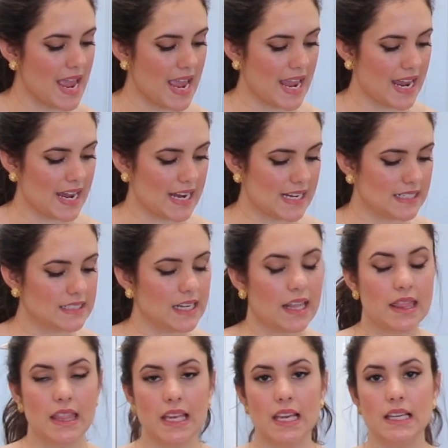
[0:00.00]

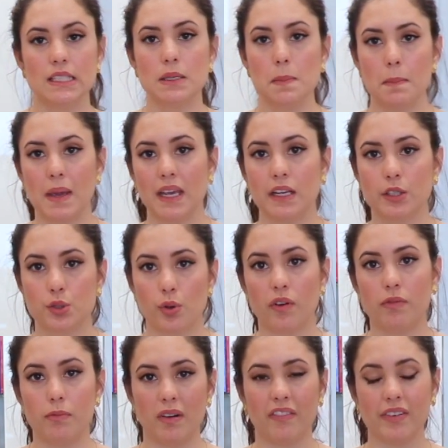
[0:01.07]
and these make
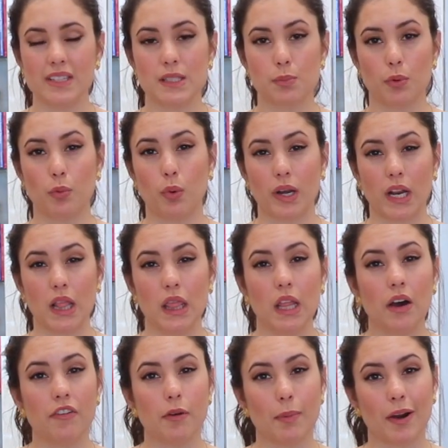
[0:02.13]
12 muffins. But what I
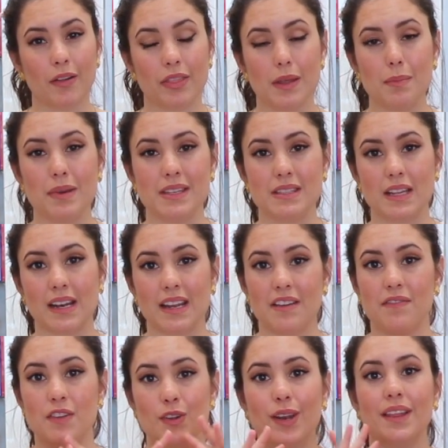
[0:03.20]
love about them is that
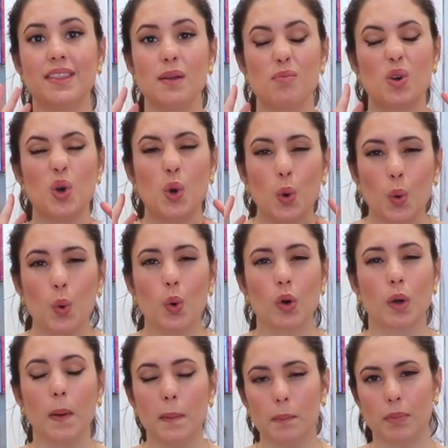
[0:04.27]
if you let them cool
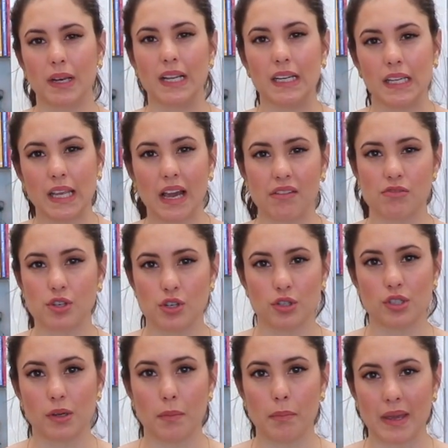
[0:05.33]
completely after you're
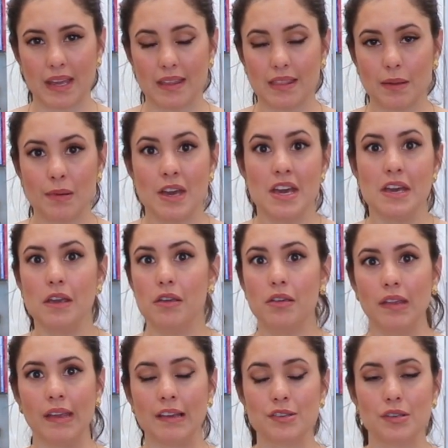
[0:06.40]
done baking them,
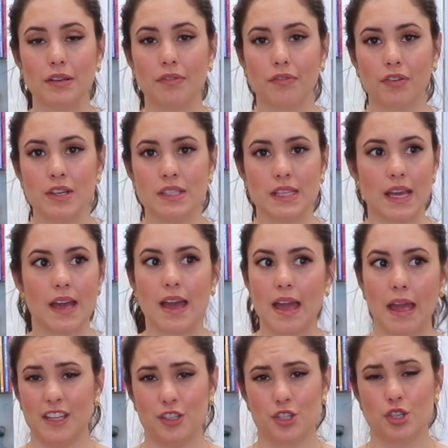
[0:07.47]
you can actually freeze it.
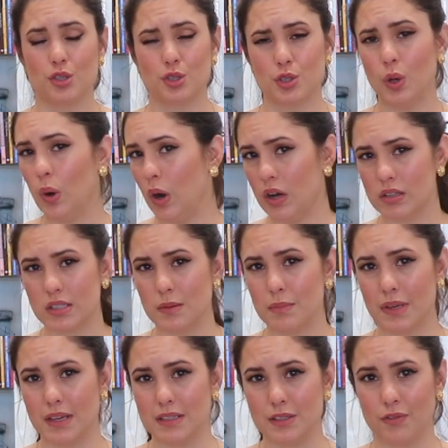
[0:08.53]
It's just so awesome
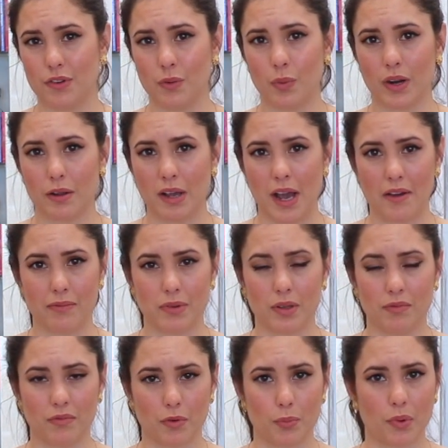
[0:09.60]
because if you want to have
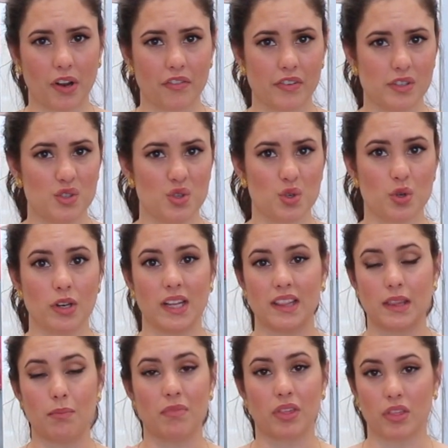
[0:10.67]
them for breakfast, you
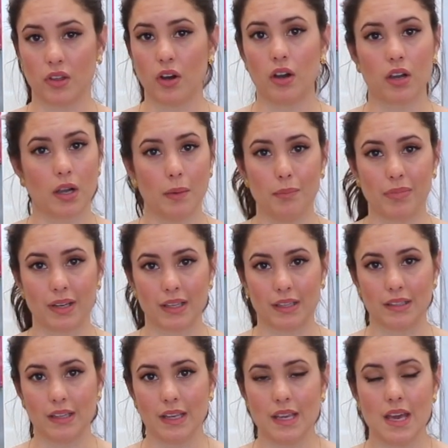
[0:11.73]
let them thaw
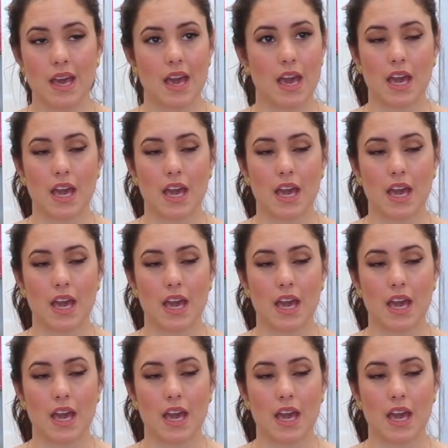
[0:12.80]
completely,